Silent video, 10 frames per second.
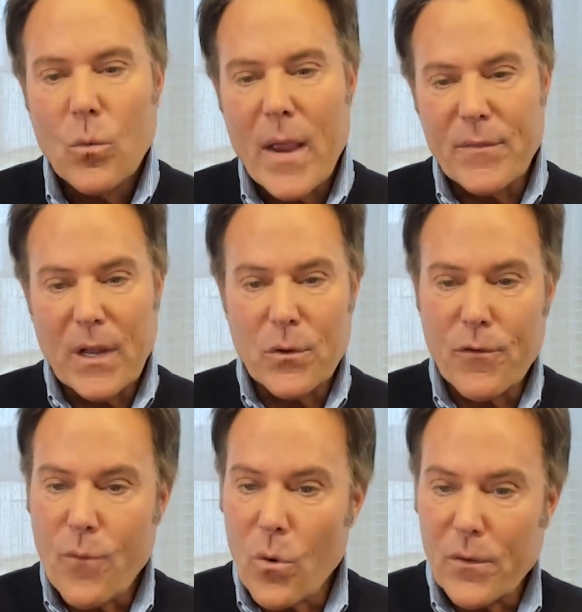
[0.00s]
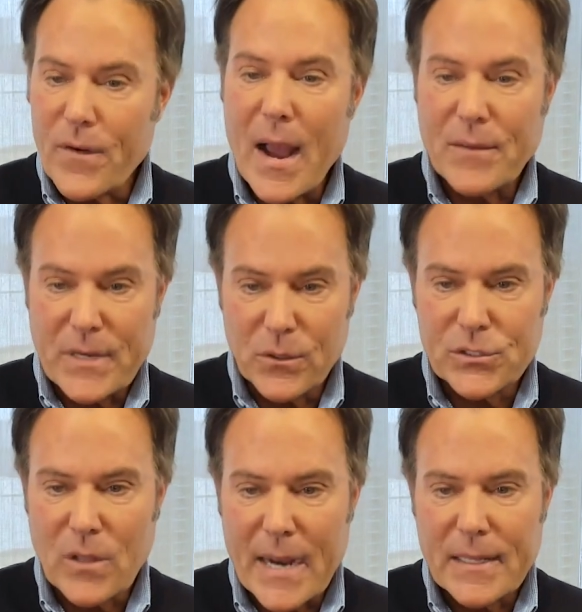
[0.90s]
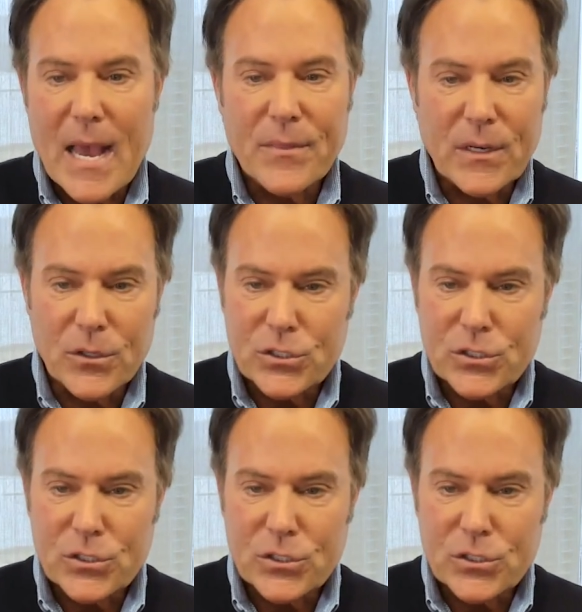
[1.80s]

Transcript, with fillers: We have another four or five deals like that that